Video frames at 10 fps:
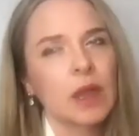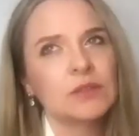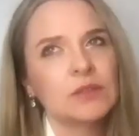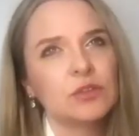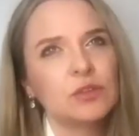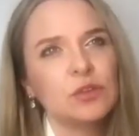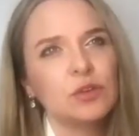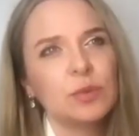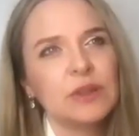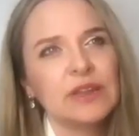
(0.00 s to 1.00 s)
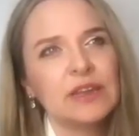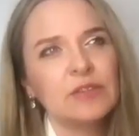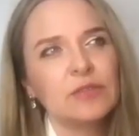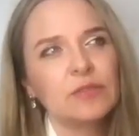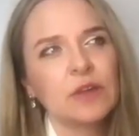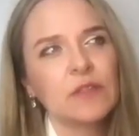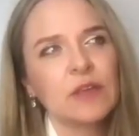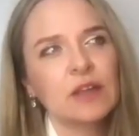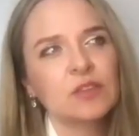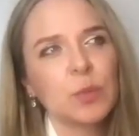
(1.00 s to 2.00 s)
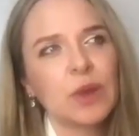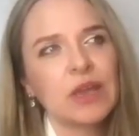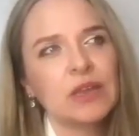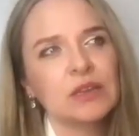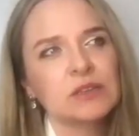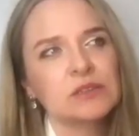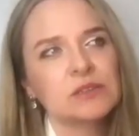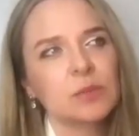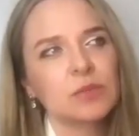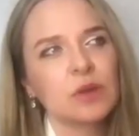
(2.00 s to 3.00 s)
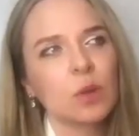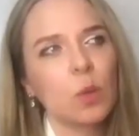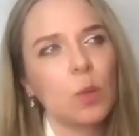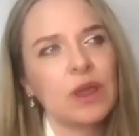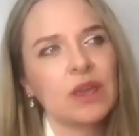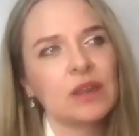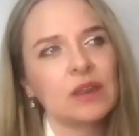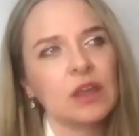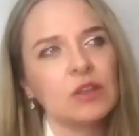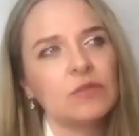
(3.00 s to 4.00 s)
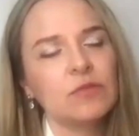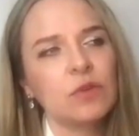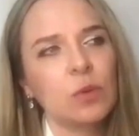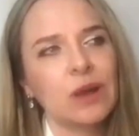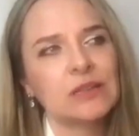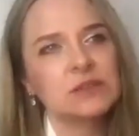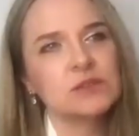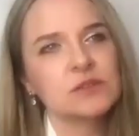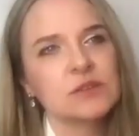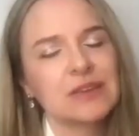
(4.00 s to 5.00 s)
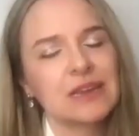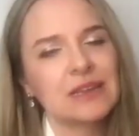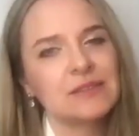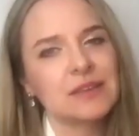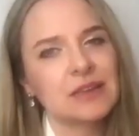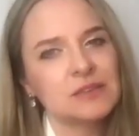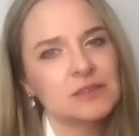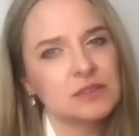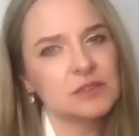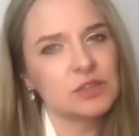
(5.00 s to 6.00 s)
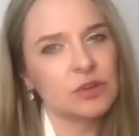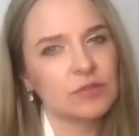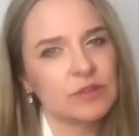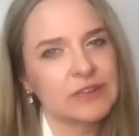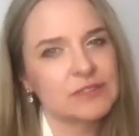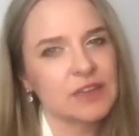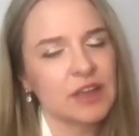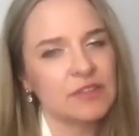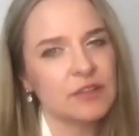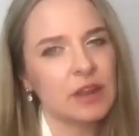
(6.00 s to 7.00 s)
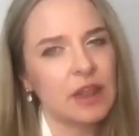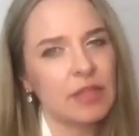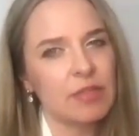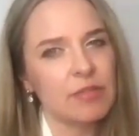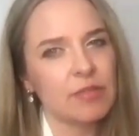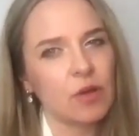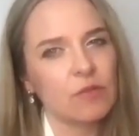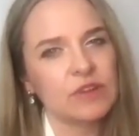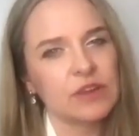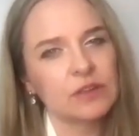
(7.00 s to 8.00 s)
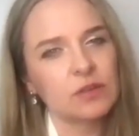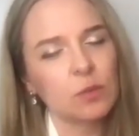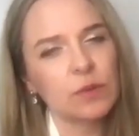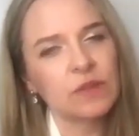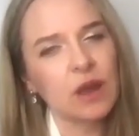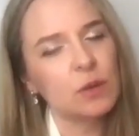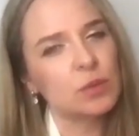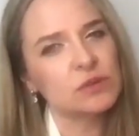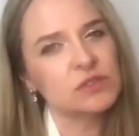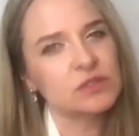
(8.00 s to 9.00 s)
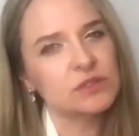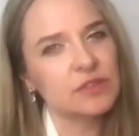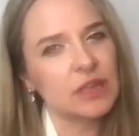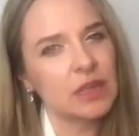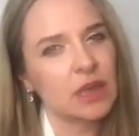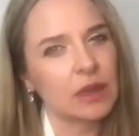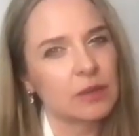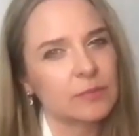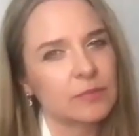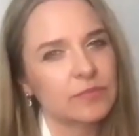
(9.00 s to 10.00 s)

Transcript: And do you believe that pain is something we can influence, the intensity of it and the length of it, with our positive thinking?